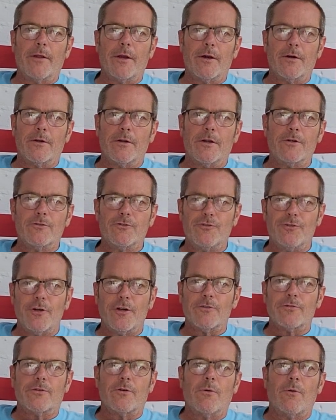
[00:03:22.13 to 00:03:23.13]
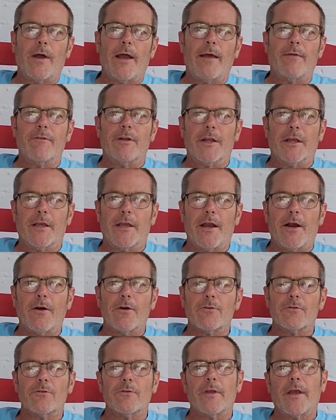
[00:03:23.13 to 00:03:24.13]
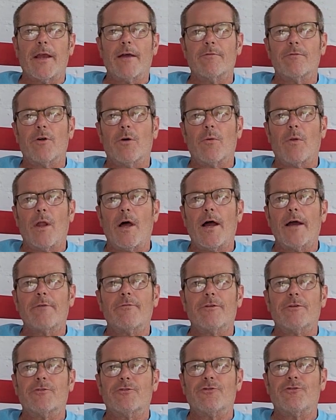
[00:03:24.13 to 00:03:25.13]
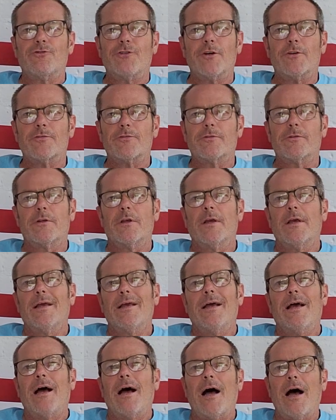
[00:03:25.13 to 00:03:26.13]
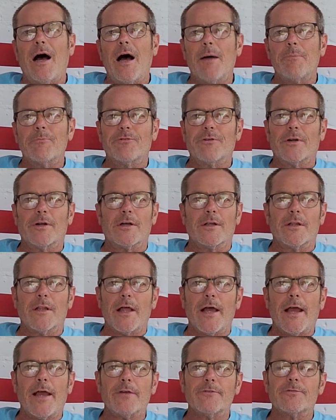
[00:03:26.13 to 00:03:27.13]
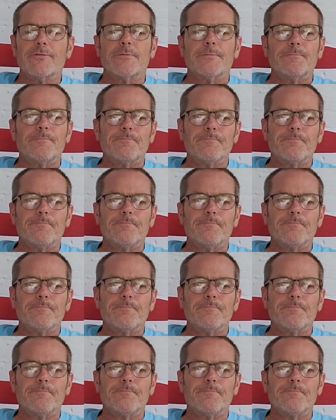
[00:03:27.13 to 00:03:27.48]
They just don't have any character. They have no life. It's just hops in a glass.